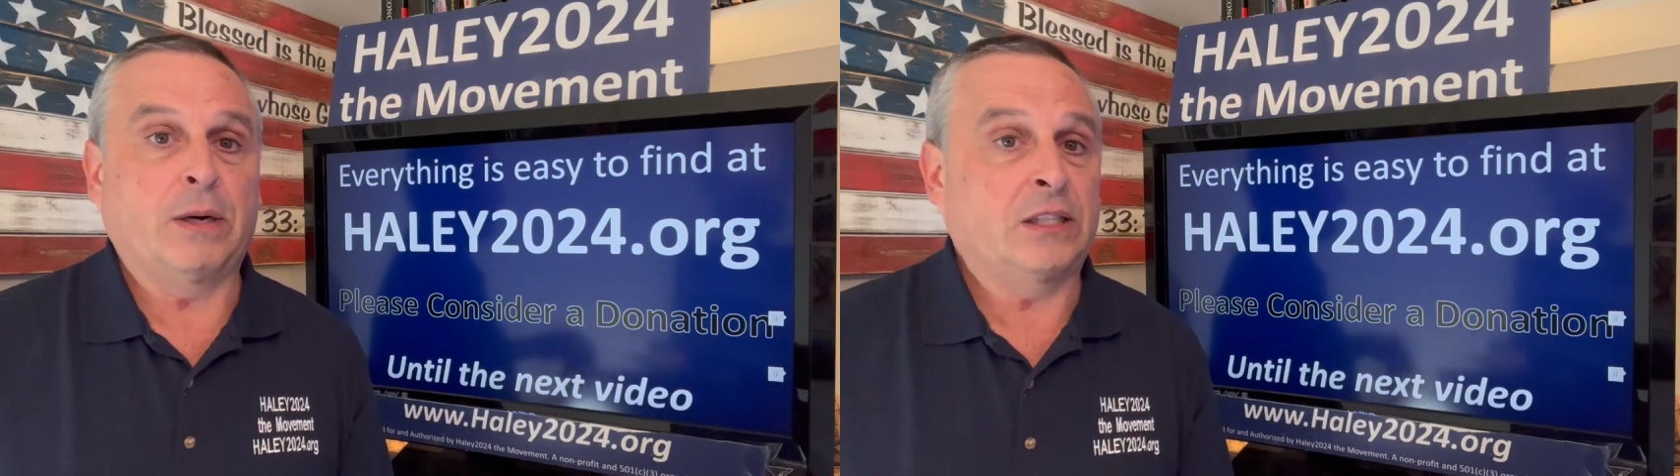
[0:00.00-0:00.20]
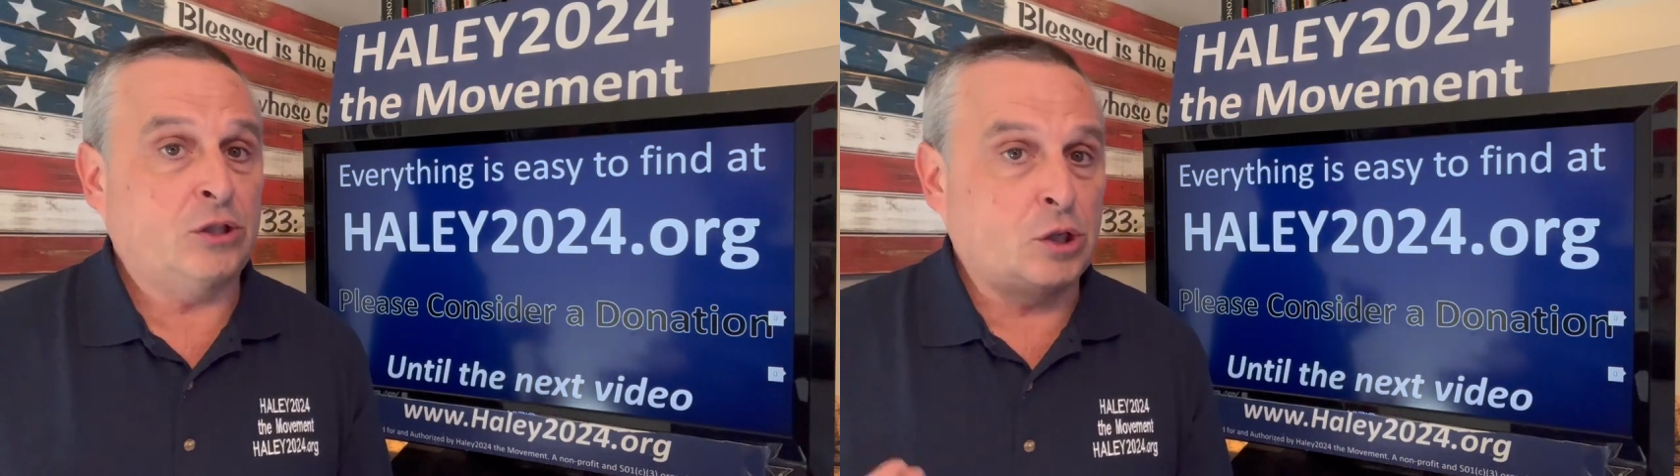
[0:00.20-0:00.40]

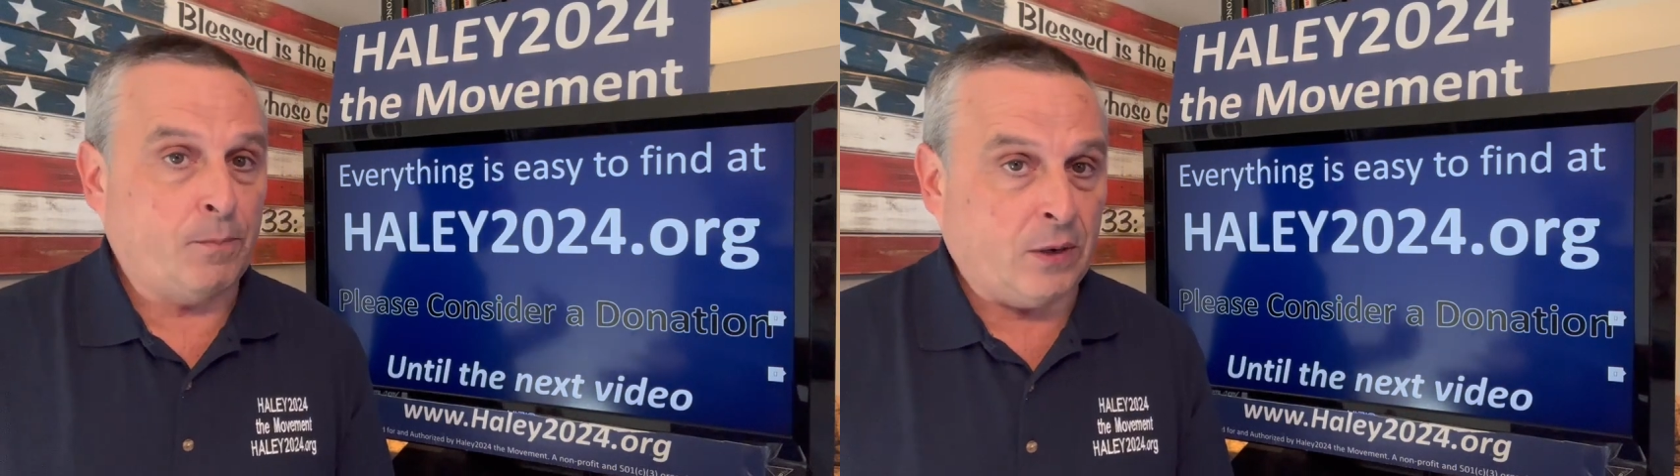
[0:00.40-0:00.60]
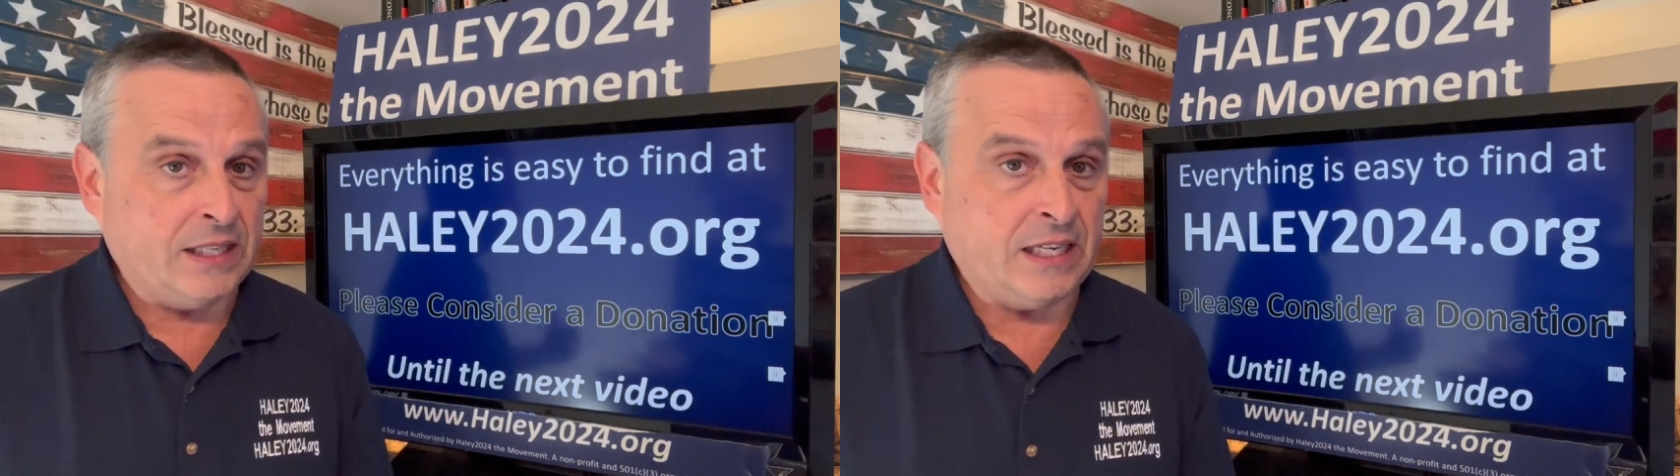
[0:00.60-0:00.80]
but it's
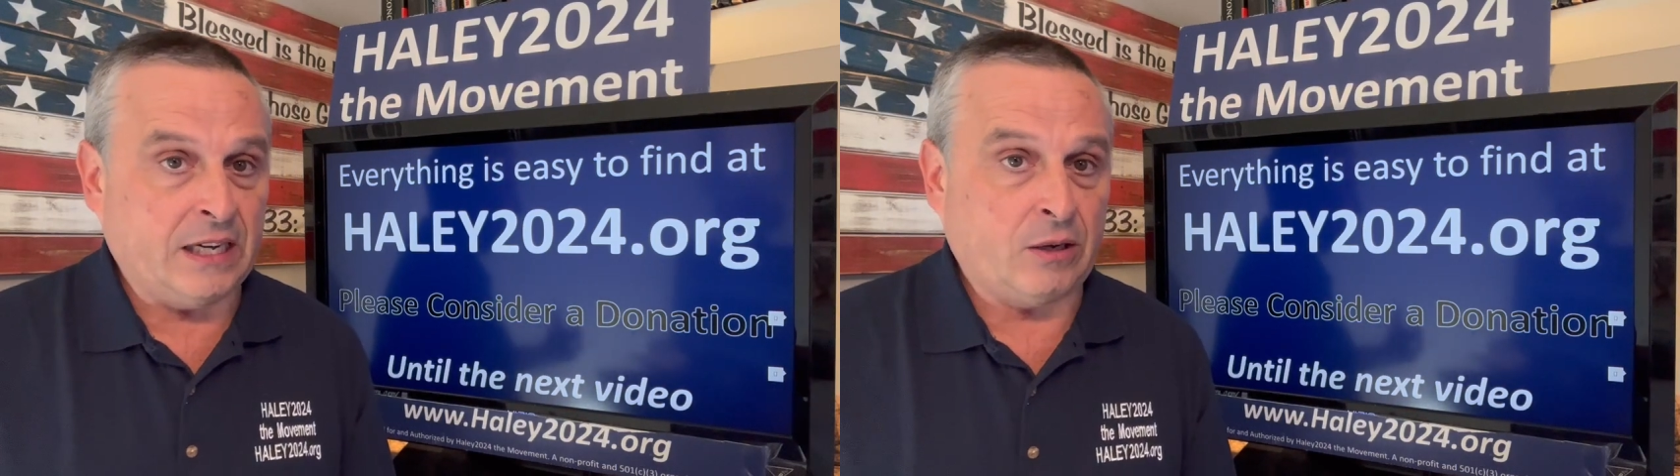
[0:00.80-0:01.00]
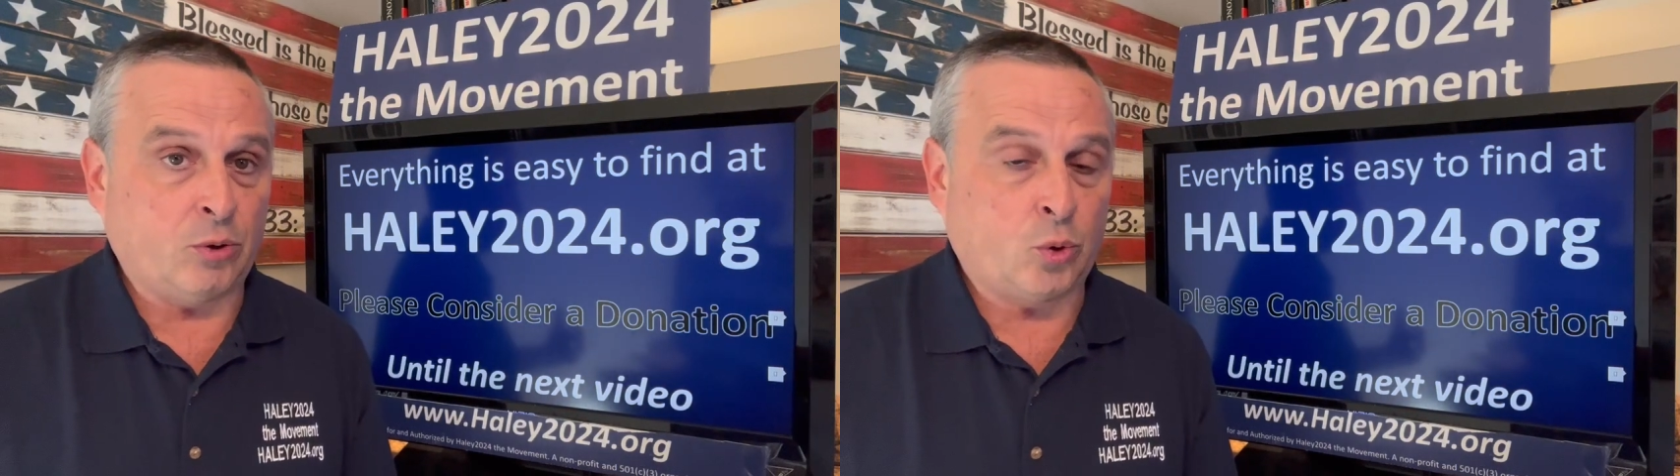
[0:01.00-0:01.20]
super
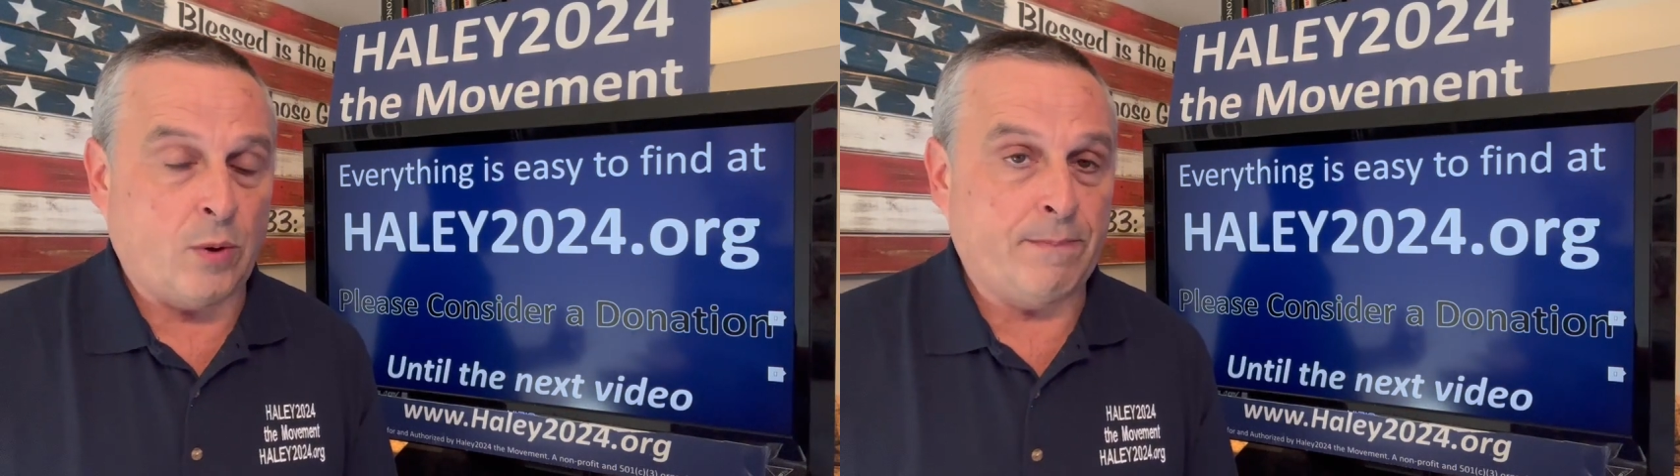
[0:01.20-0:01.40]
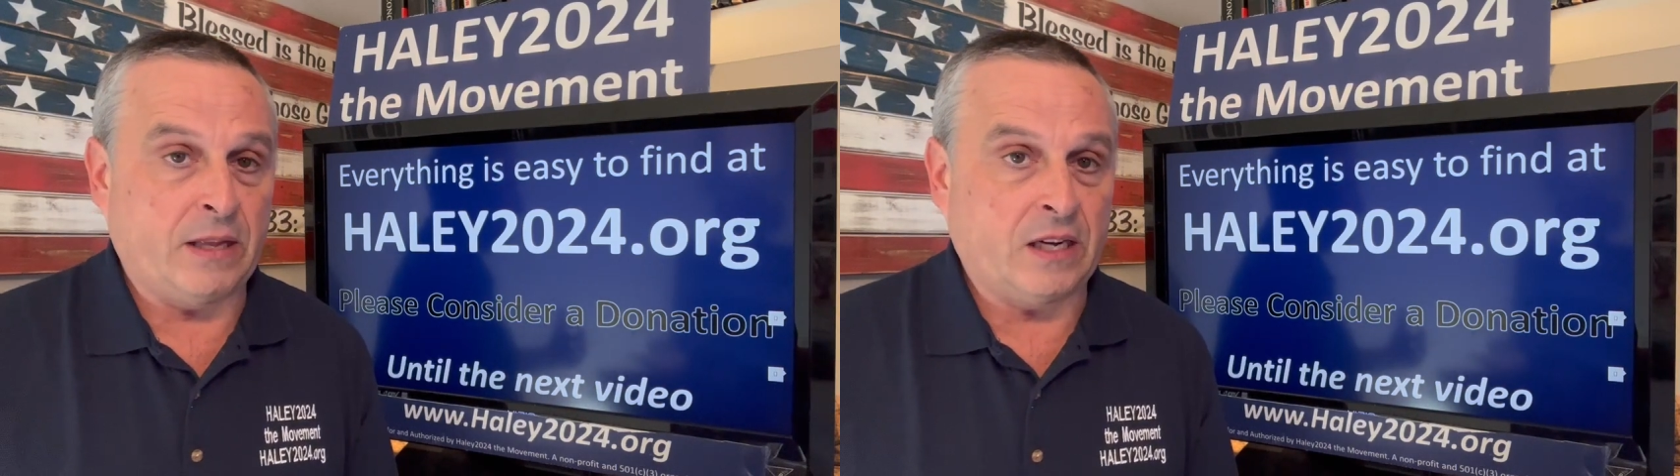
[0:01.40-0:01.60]
easy to
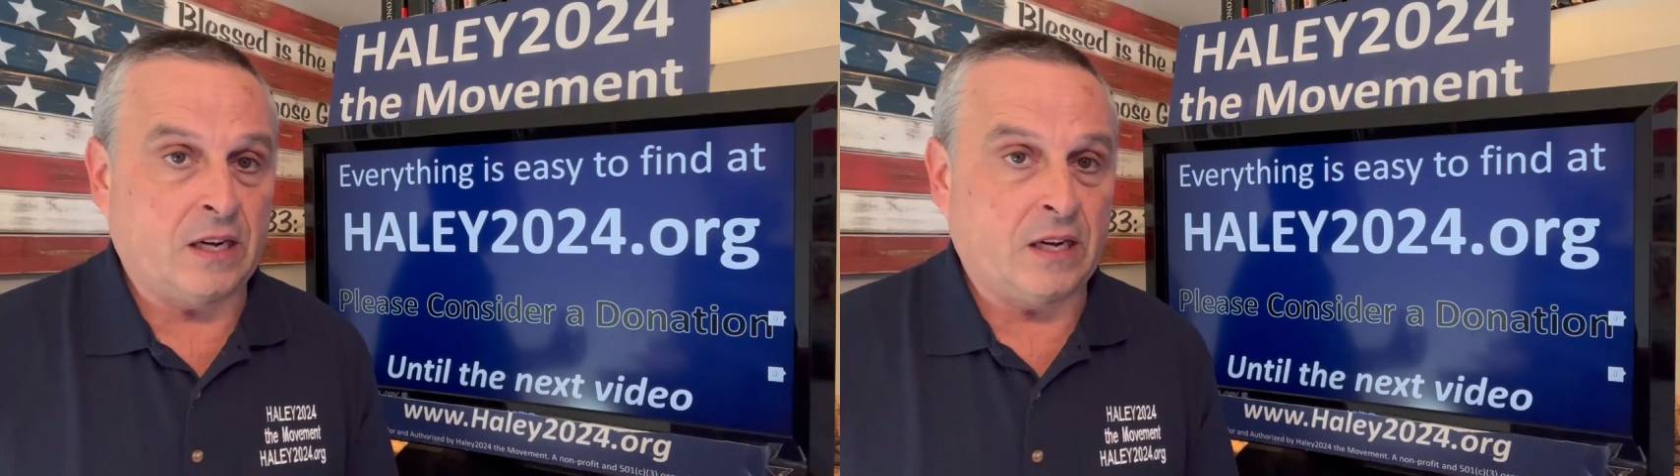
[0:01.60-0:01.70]
amend